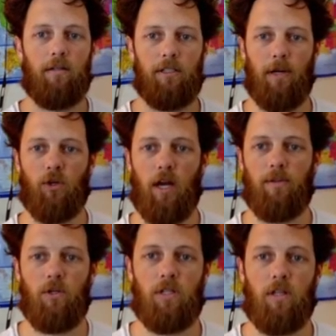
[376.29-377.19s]

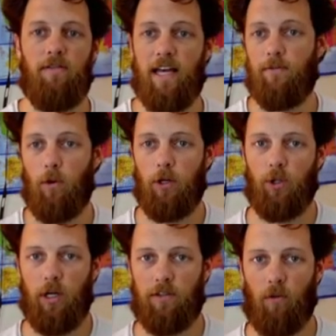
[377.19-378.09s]
spectrograms using the fast Fourier
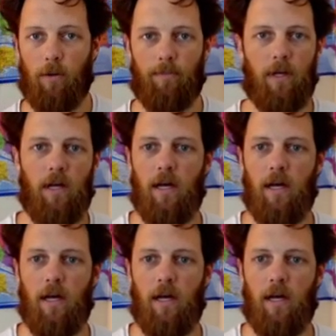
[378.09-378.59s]
transform.